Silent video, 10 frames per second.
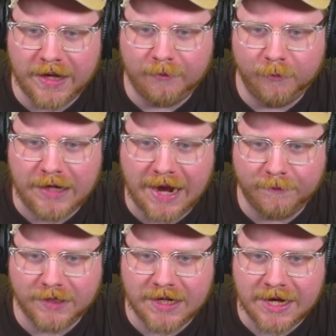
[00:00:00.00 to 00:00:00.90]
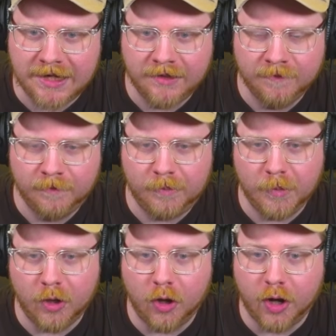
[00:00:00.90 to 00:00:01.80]
we have to hit
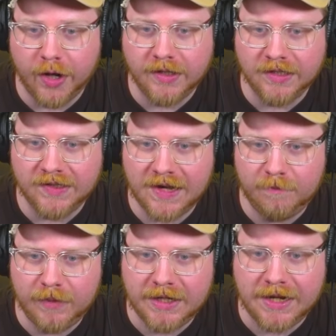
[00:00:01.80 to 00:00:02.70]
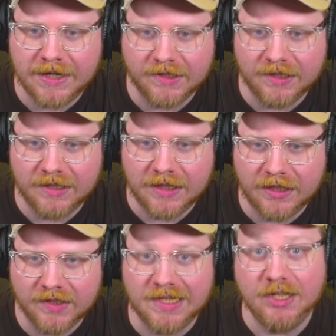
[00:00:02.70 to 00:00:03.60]
on the same beat as the
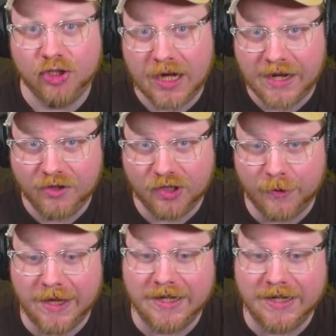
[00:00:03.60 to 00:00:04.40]
scene change, so that's